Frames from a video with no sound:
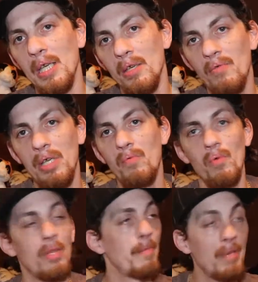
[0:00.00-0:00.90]
and
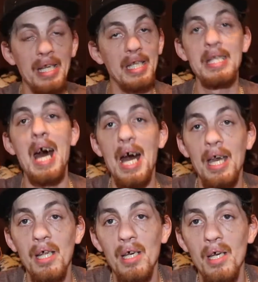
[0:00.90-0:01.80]
cringeworthy, but it's not,
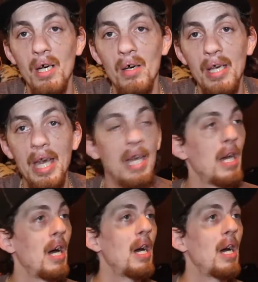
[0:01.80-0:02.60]
okay?